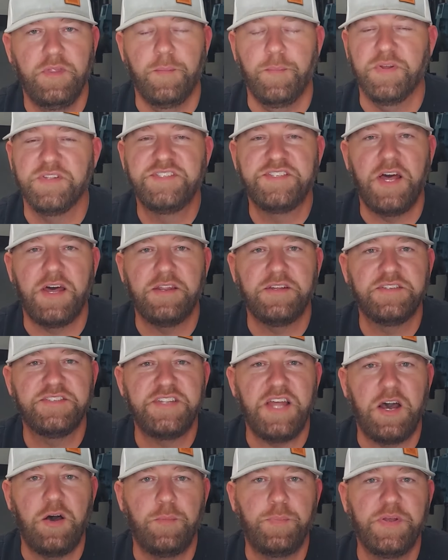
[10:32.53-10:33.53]
The Masada
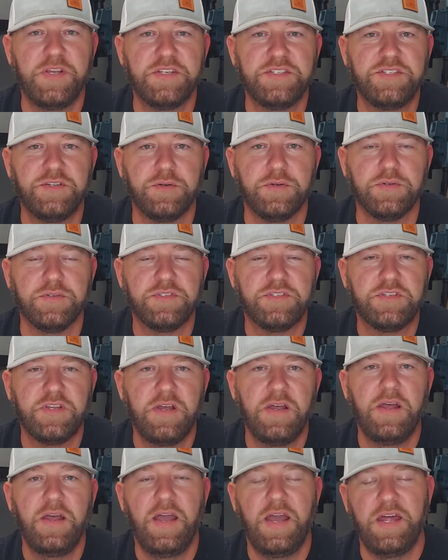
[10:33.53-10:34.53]
style pistols
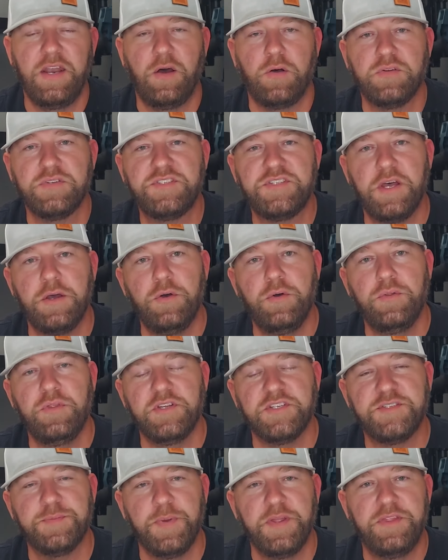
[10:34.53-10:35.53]
and also
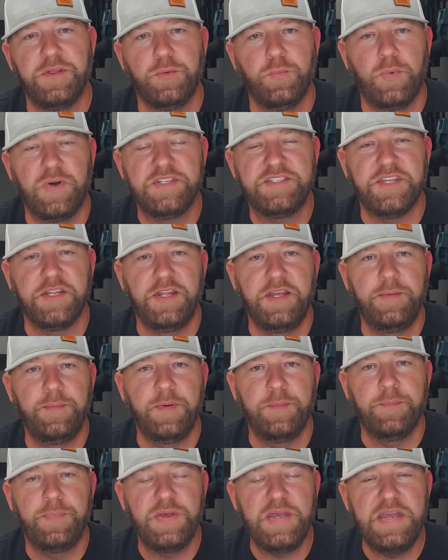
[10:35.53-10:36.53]
the Smith & Wesson
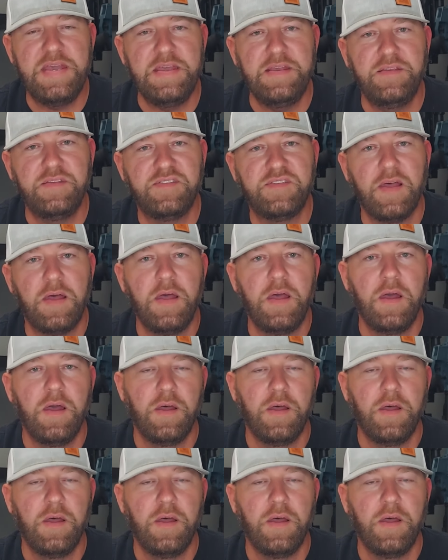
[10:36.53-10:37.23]
M&Ps,